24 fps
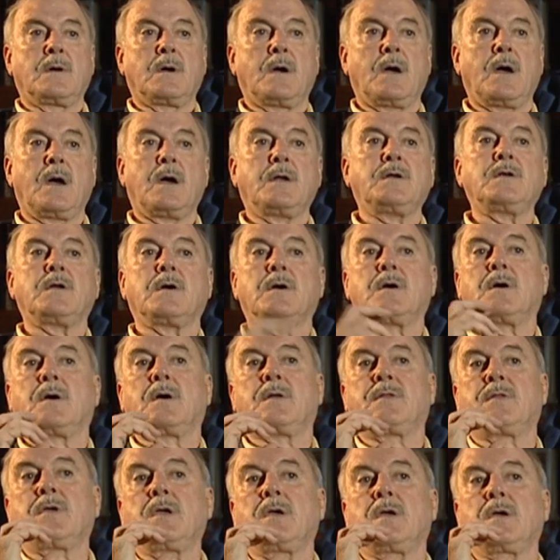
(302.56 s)
And
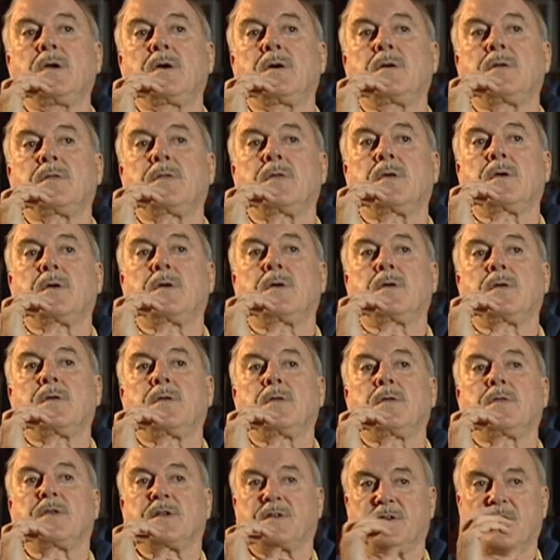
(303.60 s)
the
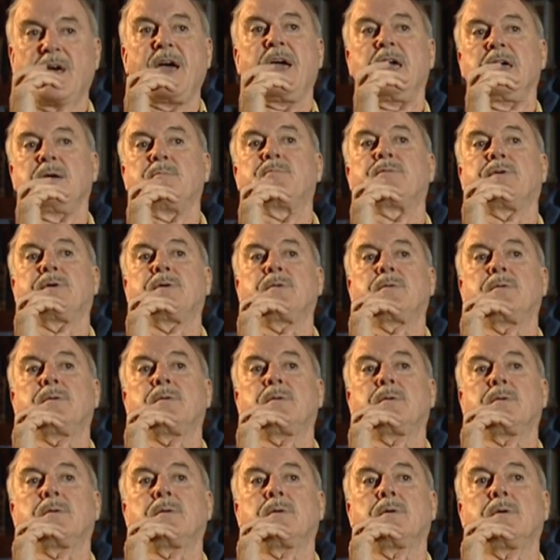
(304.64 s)
tape
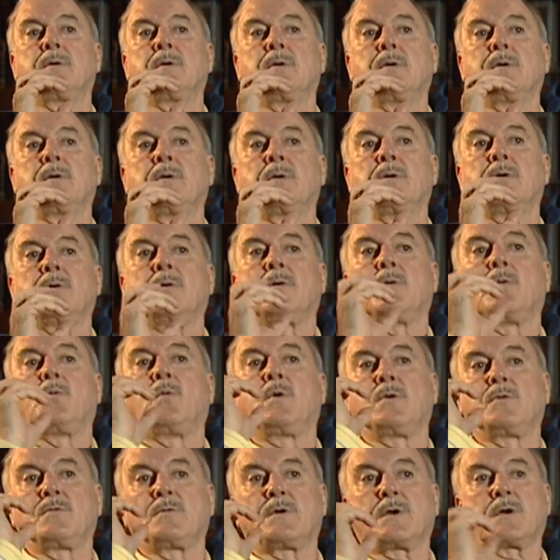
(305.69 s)

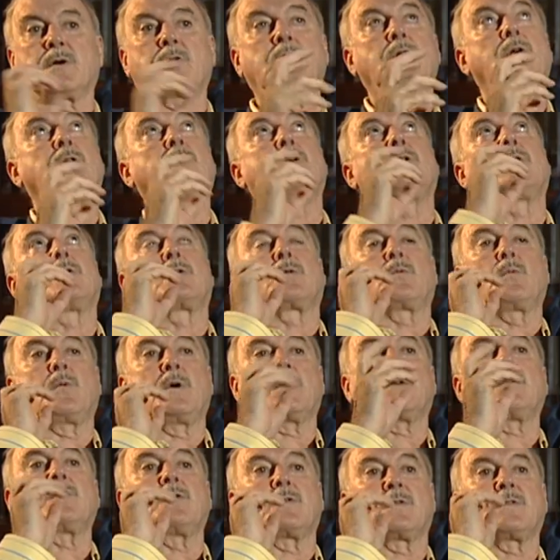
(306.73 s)
will record
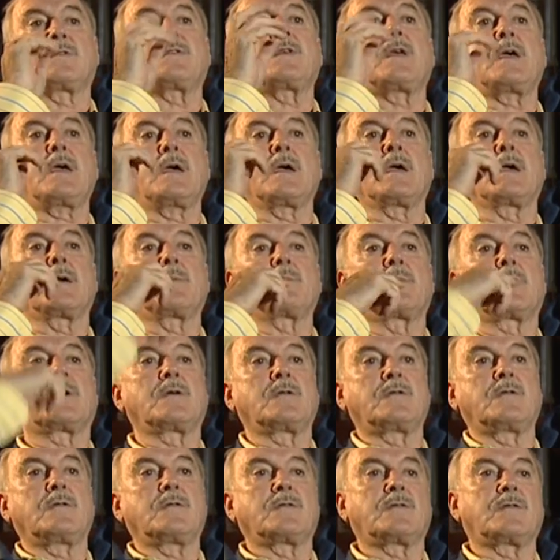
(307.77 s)
what you're saying
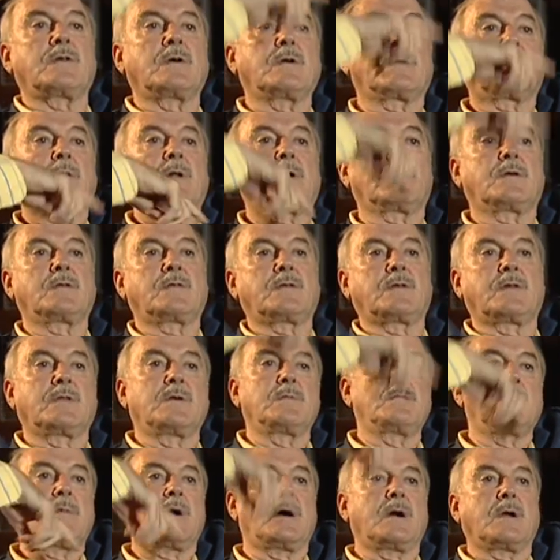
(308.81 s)
because you're so close to the
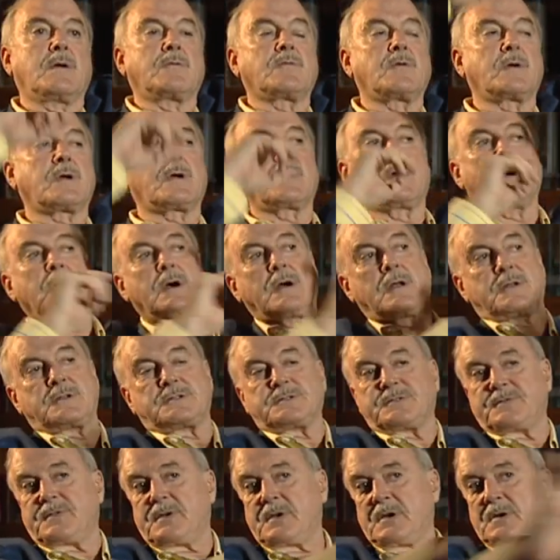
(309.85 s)
mic, regardless
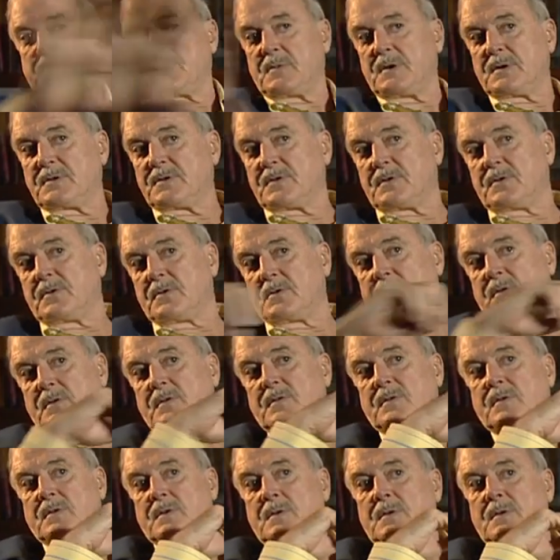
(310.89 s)
of how much noise